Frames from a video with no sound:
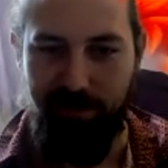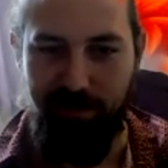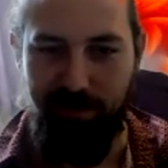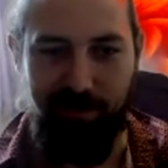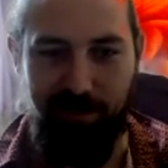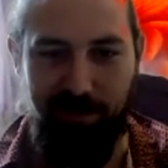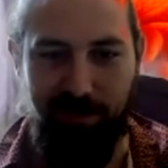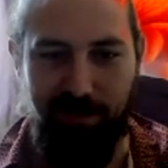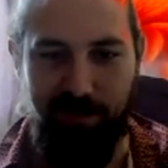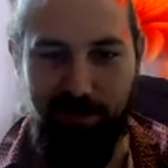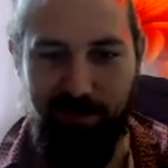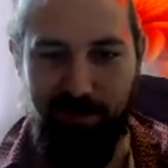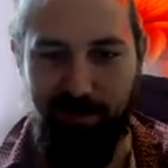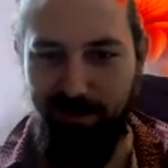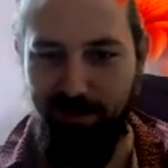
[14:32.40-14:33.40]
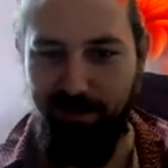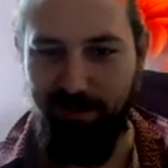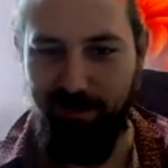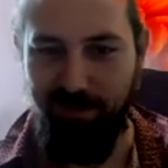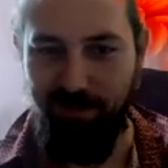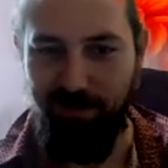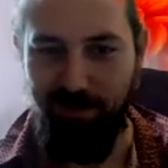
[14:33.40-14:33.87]

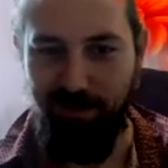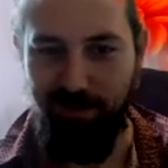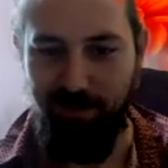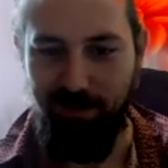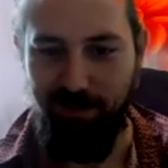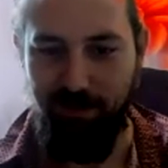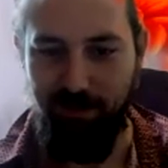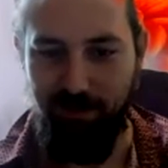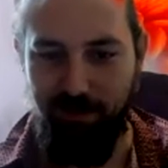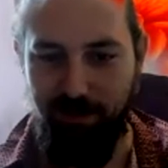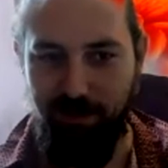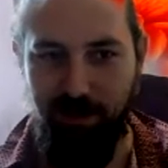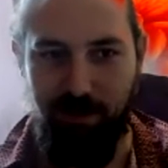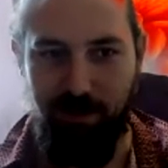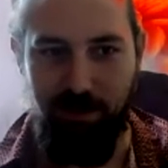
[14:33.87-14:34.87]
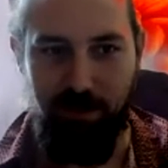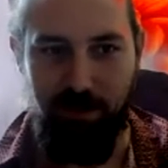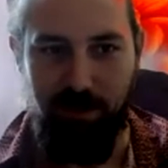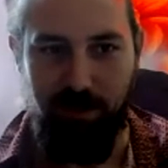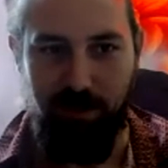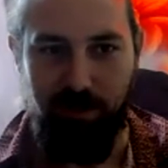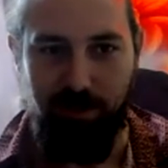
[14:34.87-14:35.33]

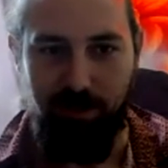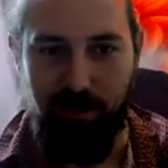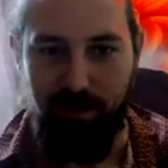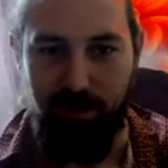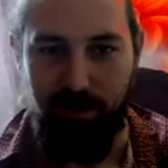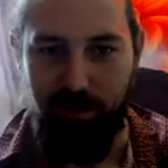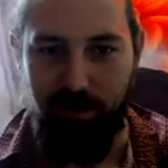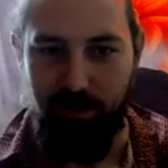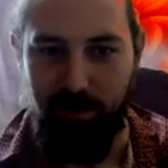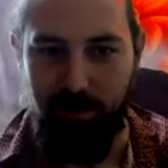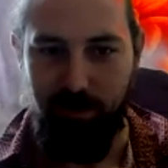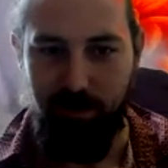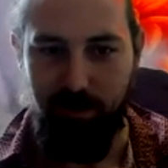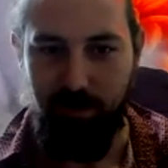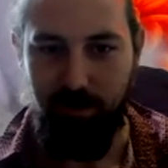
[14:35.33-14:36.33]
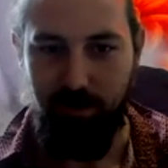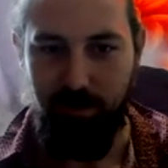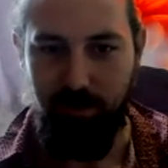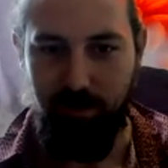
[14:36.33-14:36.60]
The person shown says nothing.